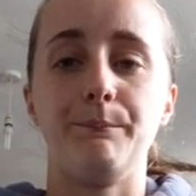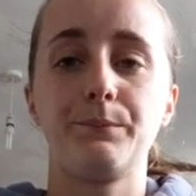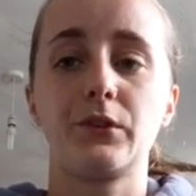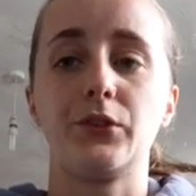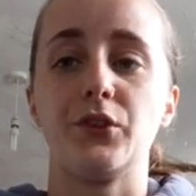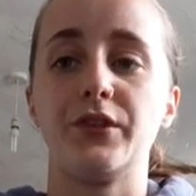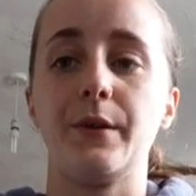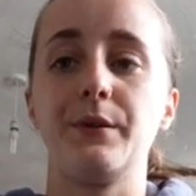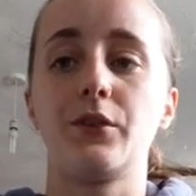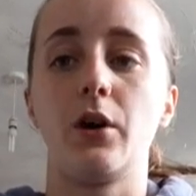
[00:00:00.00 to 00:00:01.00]
so say
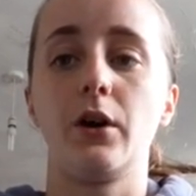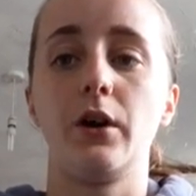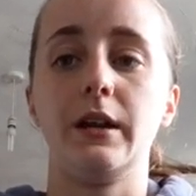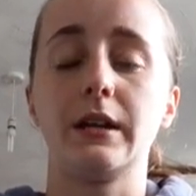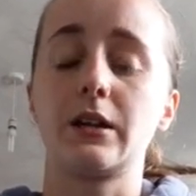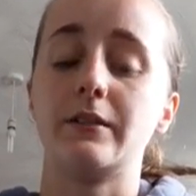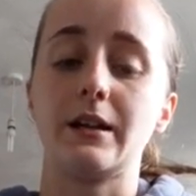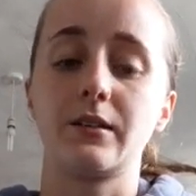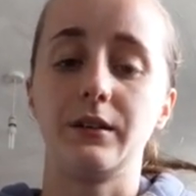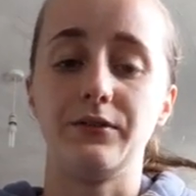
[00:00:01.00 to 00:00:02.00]
we've got an
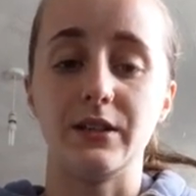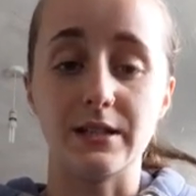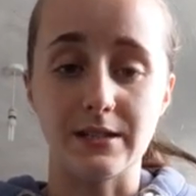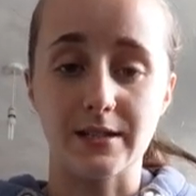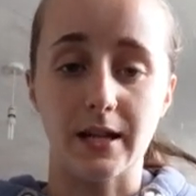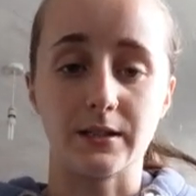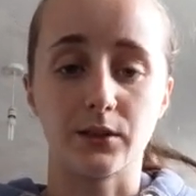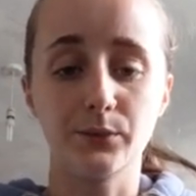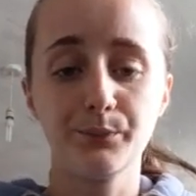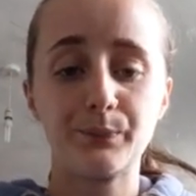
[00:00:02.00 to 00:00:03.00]
incorrectly fitting
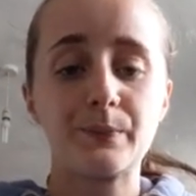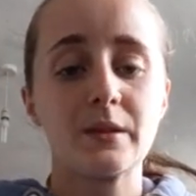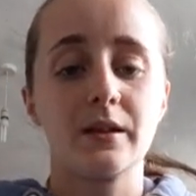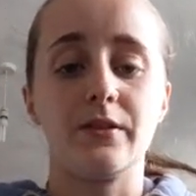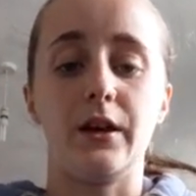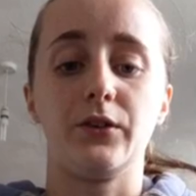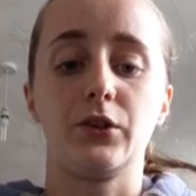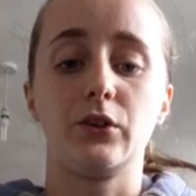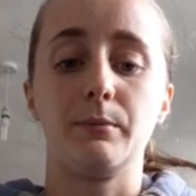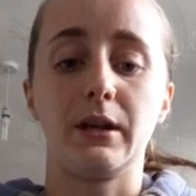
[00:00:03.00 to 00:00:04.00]
saddle, those are
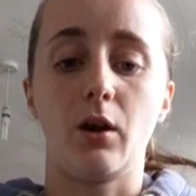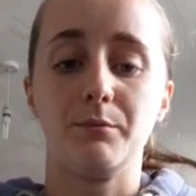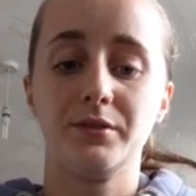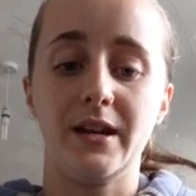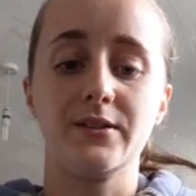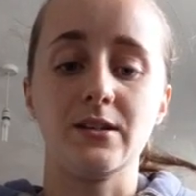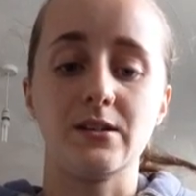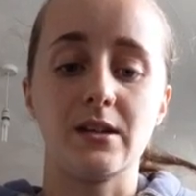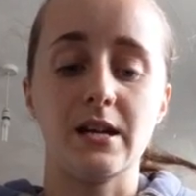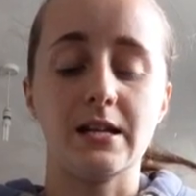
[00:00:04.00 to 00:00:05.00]
going to be compressed in
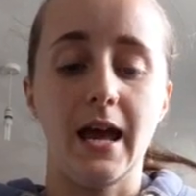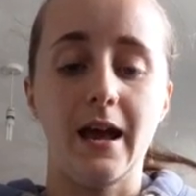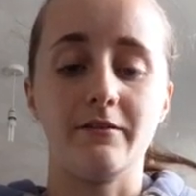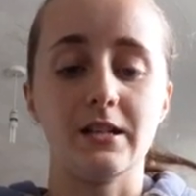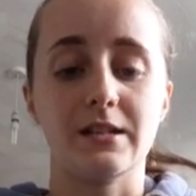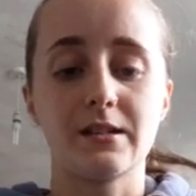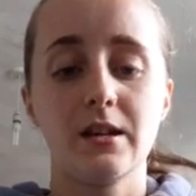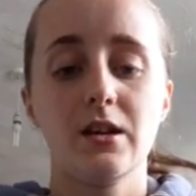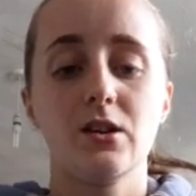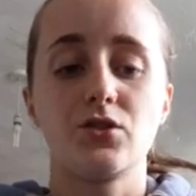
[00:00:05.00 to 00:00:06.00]
certain areas.
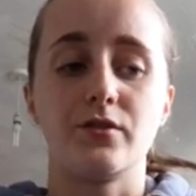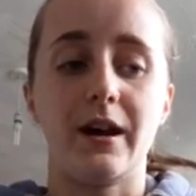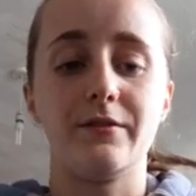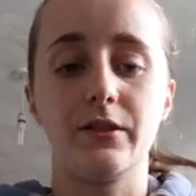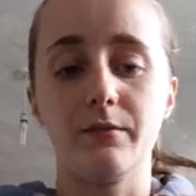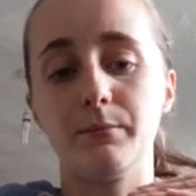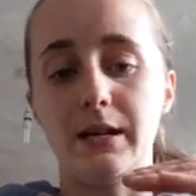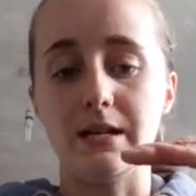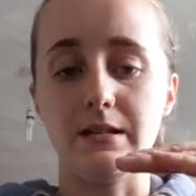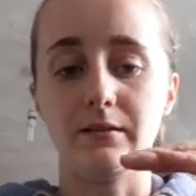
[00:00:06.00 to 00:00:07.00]
So rather than
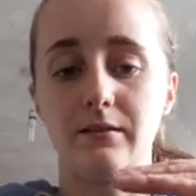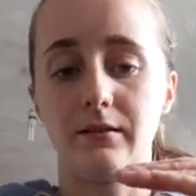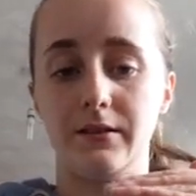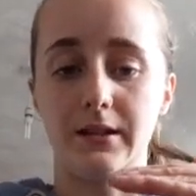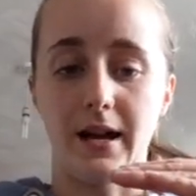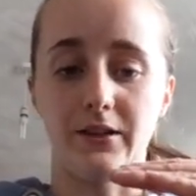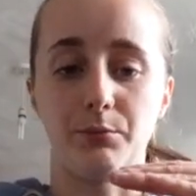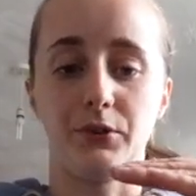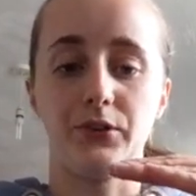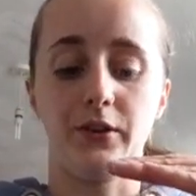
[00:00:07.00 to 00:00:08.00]
being the nice
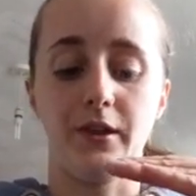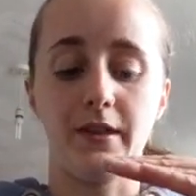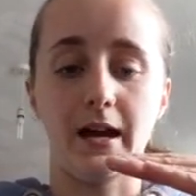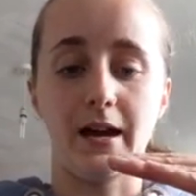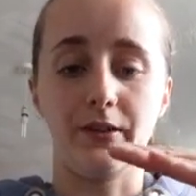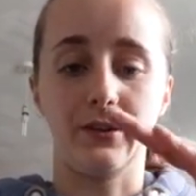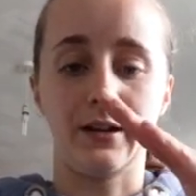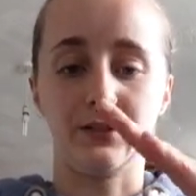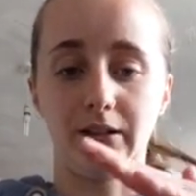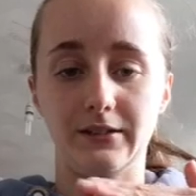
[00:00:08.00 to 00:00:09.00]
muscle that they are, they're going to have
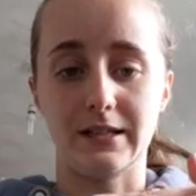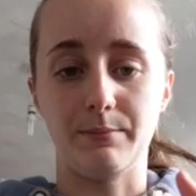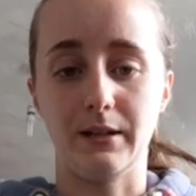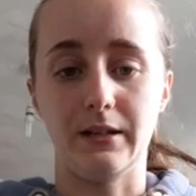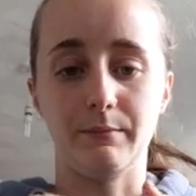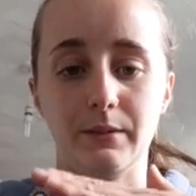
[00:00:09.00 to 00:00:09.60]
a little dip in them.